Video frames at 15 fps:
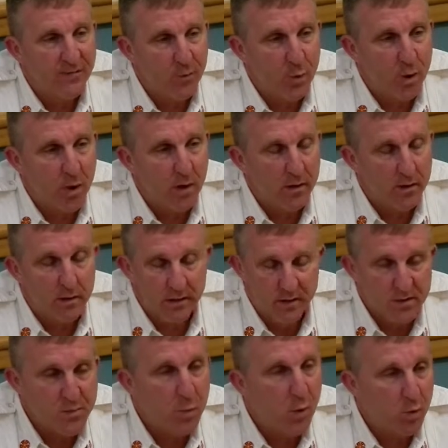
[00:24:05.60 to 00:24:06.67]
for
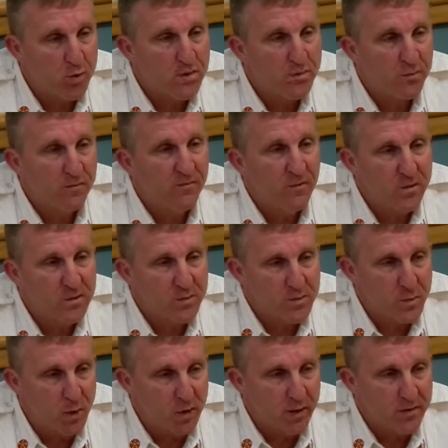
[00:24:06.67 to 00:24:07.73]
exposed first
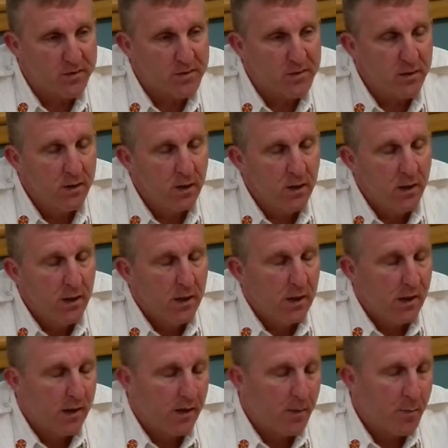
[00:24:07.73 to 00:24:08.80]
responders,
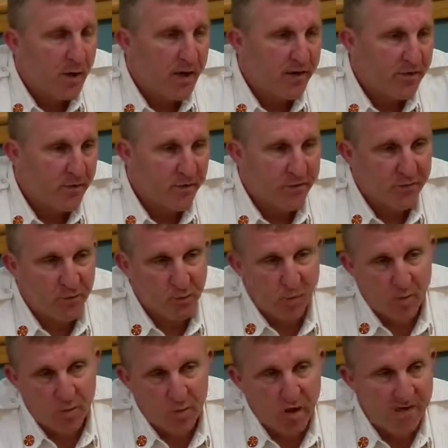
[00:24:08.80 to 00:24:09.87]
either
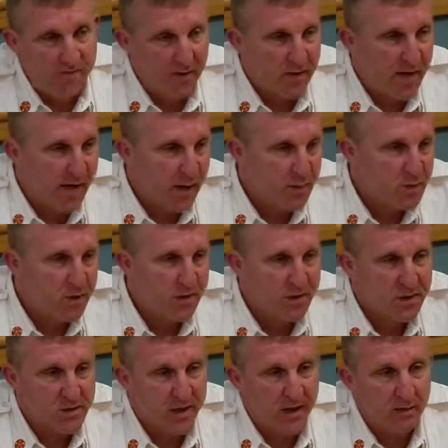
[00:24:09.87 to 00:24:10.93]
through the private labs or
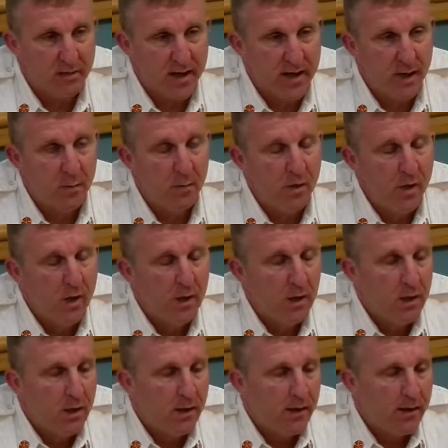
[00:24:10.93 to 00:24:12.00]
the state lab,
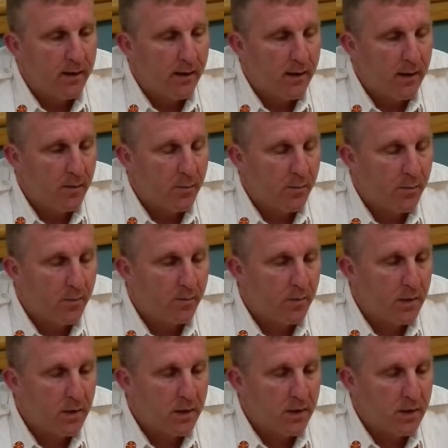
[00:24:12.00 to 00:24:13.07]

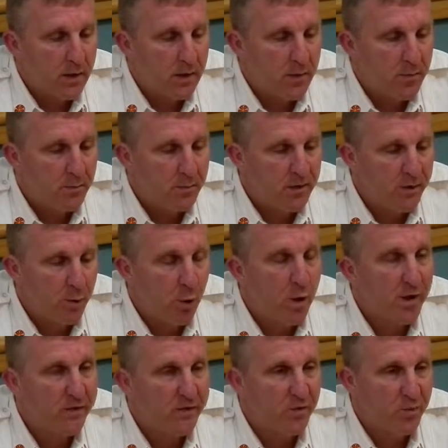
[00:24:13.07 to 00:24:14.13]
in
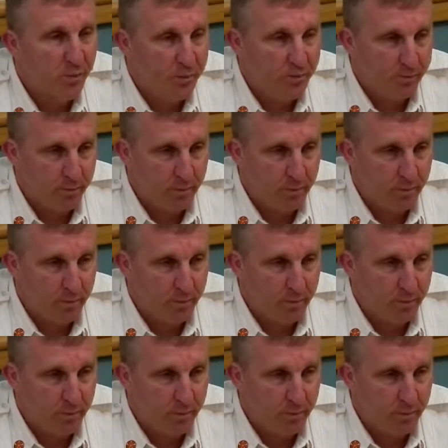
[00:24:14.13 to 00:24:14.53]
order to